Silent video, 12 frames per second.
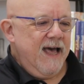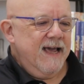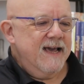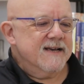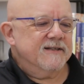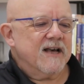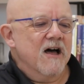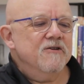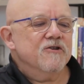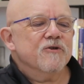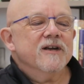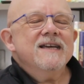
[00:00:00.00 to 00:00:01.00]
He is
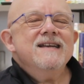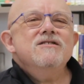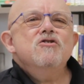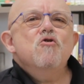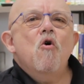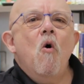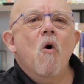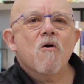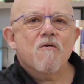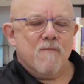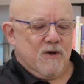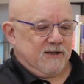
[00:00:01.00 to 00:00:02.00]
under
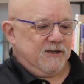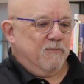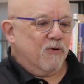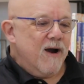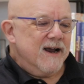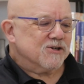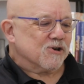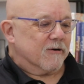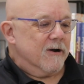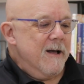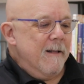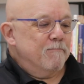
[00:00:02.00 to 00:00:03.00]
enormous pressure,